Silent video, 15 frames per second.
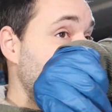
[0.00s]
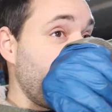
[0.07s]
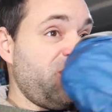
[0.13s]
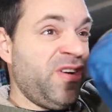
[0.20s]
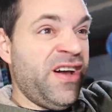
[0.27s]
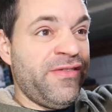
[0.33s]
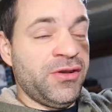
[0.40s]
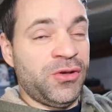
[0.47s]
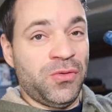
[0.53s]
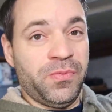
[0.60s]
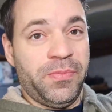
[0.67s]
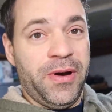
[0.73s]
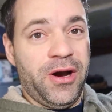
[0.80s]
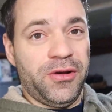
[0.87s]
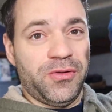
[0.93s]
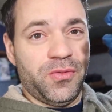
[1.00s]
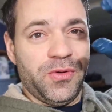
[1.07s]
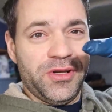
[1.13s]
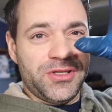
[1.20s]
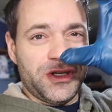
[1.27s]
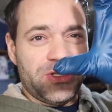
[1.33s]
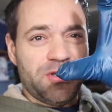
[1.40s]
If you have a pair of
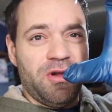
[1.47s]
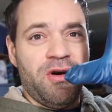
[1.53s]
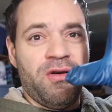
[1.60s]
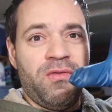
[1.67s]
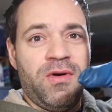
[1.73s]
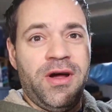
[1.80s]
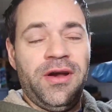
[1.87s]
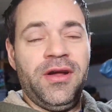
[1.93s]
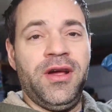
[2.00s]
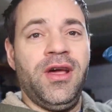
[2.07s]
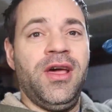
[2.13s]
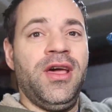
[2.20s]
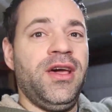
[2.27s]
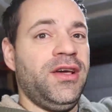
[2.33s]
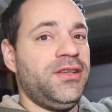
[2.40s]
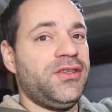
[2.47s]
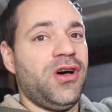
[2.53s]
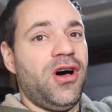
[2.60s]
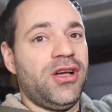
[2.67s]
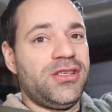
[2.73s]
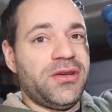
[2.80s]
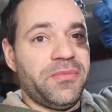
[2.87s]
tweezers, long one, it's
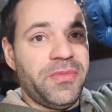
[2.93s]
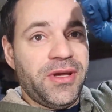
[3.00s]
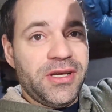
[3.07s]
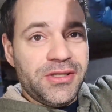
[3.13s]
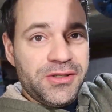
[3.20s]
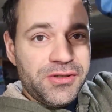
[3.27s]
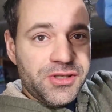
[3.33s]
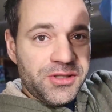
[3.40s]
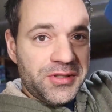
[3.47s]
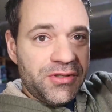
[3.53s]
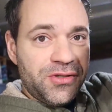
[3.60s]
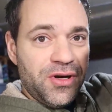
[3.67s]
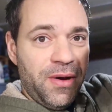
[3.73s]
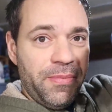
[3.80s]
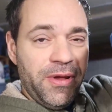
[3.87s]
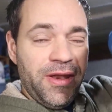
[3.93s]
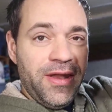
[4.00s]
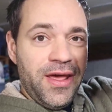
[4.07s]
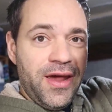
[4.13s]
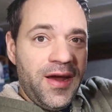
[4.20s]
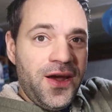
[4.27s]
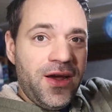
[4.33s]
awesome because you just drop in
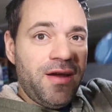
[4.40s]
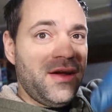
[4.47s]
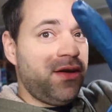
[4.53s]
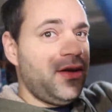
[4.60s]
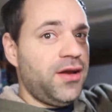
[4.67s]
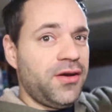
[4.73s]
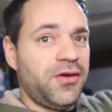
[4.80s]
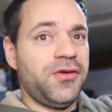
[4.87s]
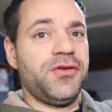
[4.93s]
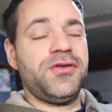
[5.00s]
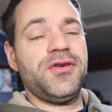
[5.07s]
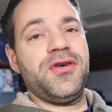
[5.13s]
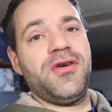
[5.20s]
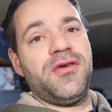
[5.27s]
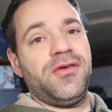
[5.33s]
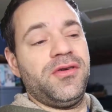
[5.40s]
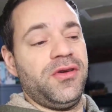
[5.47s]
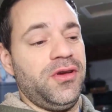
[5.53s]
there and then good to go.